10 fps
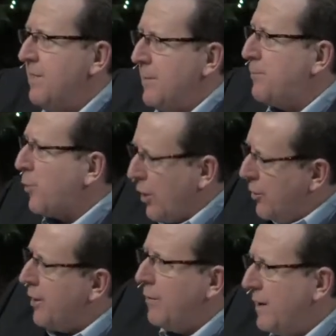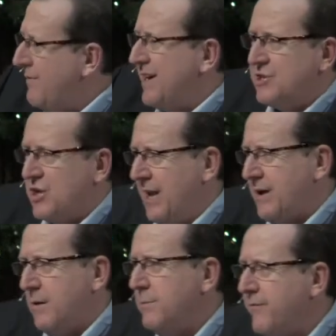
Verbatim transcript: the proto-evangelium,